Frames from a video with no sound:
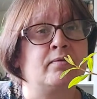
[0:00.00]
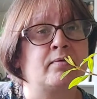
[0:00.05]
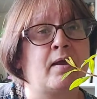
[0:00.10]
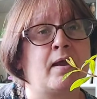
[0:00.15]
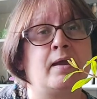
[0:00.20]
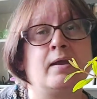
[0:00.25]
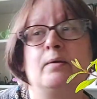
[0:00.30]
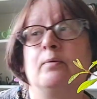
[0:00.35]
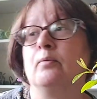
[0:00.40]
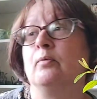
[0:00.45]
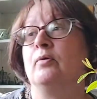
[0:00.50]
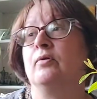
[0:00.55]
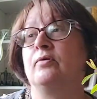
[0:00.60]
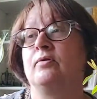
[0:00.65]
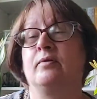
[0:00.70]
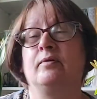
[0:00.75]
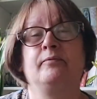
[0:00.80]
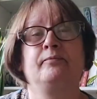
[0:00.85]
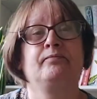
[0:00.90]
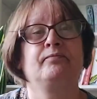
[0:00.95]
saying, was
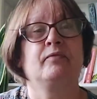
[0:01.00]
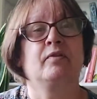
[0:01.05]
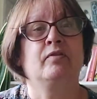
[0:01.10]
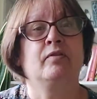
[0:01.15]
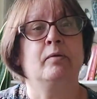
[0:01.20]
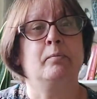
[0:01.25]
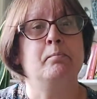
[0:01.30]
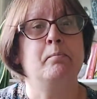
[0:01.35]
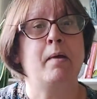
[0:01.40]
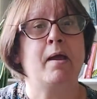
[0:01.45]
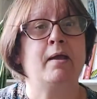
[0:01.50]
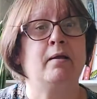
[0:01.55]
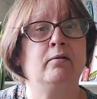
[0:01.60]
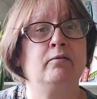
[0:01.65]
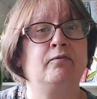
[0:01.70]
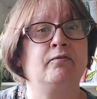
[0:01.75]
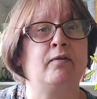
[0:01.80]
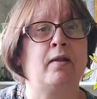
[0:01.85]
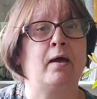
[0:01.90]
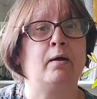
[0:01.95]
the male
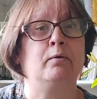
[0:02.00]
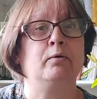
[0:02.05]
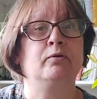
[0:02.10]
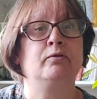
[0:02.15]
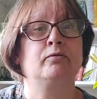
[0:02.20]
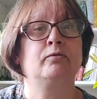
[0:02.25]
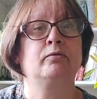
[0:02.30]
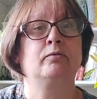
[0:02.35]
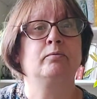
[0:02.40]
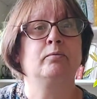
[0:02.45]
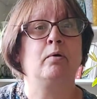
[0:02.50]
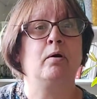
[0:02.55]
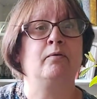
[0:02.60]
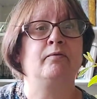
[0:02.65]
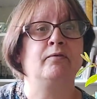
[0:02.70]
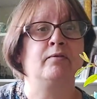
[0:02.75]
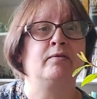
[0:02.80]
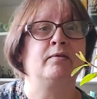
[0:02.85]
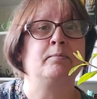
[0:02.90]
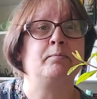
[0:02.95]
flowers were
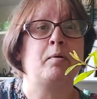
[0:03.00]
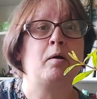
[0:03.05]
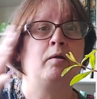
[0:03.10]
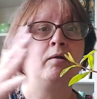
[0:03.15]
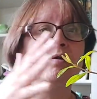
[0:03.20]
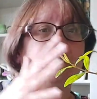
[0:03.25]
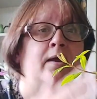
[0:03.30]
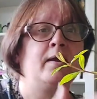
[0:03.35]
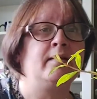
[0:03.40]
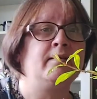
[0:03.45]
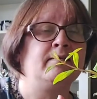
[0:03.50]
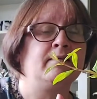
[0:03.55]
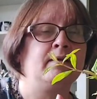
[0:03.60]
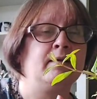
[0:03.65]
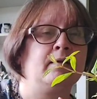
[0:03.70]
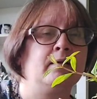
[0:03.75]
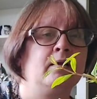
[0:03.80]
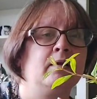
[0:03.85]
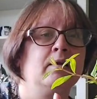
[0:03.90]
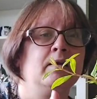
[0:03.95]
obviously
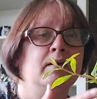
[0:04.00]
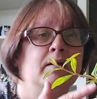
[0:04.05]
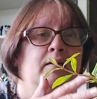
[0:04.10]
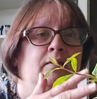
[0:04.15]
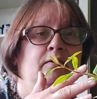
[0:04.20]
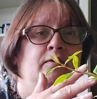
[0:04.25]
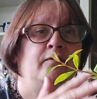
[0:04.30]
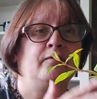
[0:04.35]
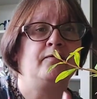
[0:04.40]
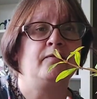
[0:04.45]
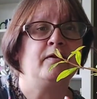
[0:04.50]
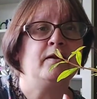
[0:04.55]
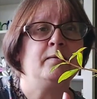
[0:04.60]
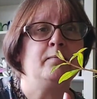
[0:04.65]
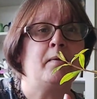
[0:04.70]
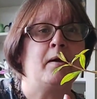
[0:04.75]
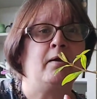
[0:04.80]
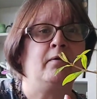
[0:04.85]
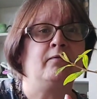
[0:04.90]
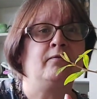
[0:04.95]
pollinating the
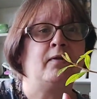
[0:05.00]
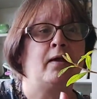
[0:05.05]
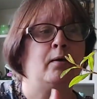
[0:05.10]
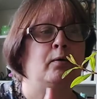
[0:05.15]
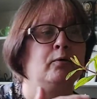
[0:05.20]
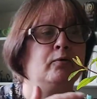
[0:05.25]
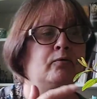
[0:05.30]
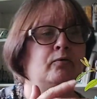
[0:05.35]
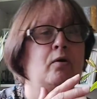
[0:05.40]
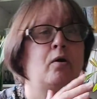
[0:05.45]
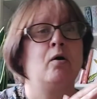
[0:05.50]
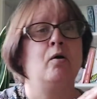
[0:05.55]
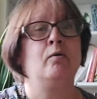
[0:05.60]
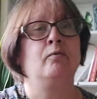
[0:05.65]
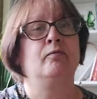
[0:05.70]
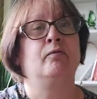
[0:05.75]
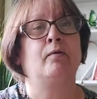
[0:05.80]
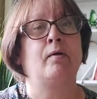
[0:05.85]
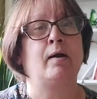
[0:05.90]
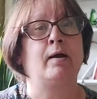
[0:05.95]
female flowers on
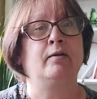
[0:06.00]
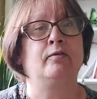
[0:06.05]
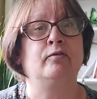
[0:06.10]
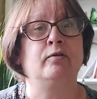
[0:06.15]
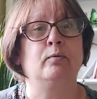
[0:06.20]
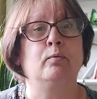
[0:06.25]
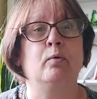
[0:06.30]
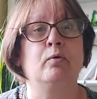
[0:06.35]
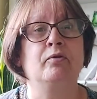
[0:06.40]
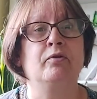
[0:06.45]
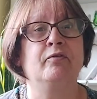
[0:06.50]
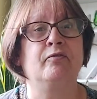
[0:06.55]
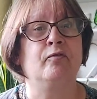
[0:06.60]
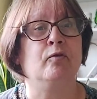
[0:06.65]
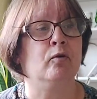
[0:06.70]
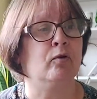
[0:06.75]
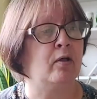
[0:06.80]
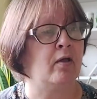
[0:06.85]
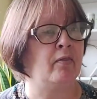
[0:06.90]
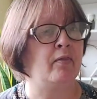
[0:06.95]
variety
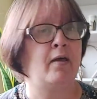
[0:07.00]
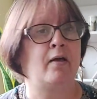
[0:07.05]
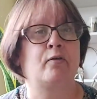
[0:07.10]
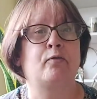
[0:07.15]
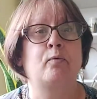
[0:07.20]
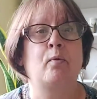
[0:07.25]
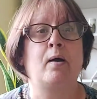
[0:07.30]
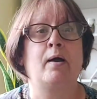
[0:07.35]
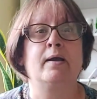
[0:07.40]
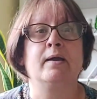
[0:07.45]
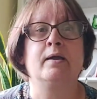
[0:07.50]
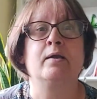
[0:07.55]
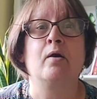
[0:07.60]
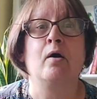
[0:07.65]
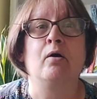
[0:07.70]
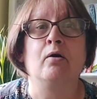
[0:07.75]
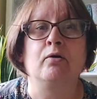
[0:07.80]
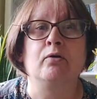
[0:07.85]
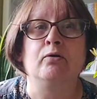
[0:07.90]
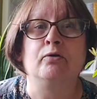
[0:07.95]
Wonderful, and that's why he
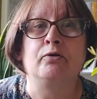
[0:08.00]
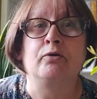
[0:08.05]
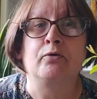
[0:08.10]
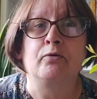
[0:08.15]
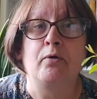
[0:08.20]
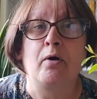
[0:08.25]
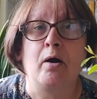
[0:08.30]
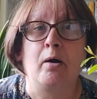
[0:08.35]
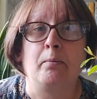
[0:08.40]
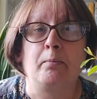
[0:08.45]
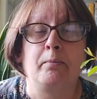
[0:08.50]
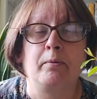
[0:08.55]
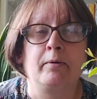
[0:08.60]
got good crop.